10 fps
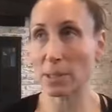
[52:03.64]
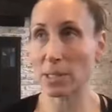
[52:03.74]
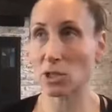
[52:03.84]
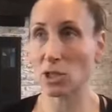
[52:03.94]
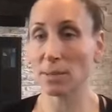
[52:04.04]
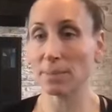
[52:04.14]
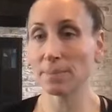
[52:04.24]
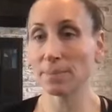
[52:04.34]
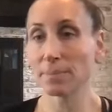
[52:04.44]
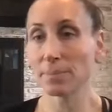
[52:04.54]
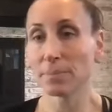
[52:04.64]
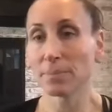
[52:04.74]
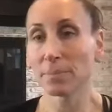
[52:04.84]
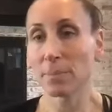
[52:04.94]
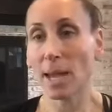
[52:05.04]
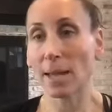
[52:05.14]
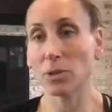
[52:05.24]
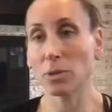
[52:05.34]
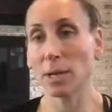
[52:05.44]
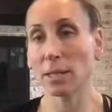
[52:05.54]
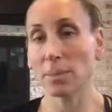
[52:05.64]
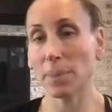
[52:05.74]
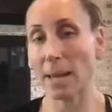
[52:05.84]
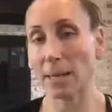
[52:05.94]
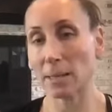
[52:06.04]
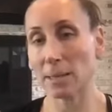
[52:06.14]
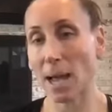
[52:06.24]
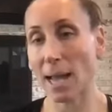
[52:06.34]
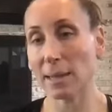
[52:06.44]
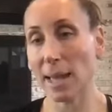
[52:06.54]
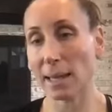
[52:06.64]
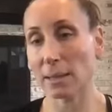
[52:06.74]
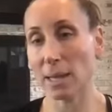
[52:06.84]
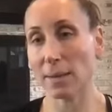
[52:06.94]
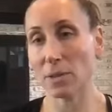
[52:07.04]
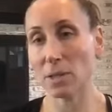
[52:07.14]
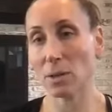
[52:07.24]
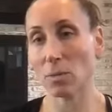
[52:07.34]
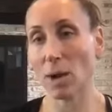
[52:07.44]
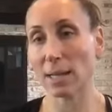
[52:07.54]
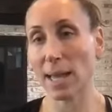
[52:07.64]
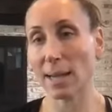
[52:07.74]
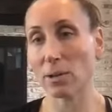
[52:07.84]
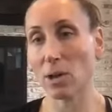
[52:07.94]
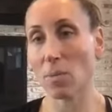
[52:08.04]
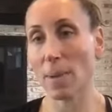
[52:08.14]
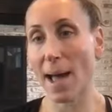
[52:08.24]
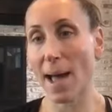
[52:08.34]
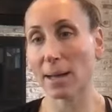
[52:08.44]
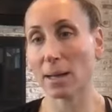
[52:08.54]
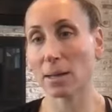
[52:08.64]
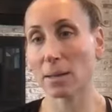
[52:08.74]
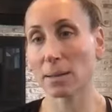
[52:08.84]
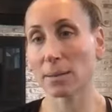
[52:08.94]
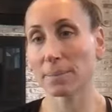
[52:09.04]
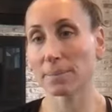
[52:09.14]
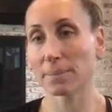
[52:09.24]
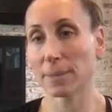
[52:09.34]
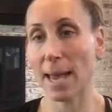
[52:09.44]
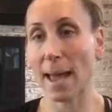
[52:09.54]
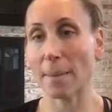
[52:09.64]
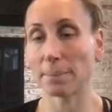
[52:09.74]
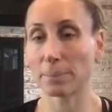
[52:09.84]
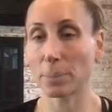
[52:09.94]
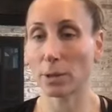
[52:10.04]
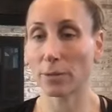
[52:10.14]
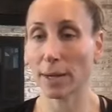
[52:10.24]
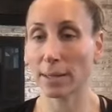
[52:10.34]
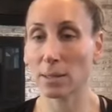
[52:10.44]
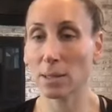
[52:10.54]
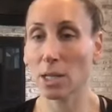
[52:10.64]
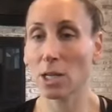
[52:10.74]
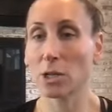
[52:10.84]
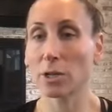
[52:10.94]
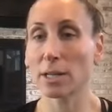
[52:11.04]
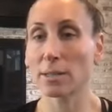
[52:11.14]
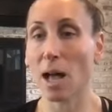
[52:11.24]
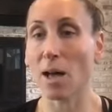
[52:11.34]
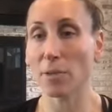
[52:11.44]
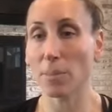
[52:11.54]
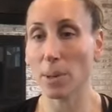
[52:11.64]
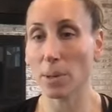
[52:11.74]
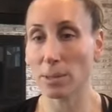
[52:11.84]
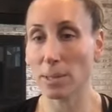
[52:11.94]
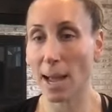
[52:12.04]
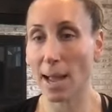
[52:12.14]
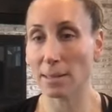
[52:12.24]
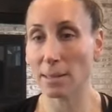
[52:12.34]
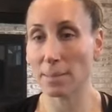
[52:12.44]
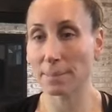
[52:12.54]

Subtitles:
position and do independent side leg lifts. So right leg would go back. Yeah, perfect. You're in a dolphin pose, guys.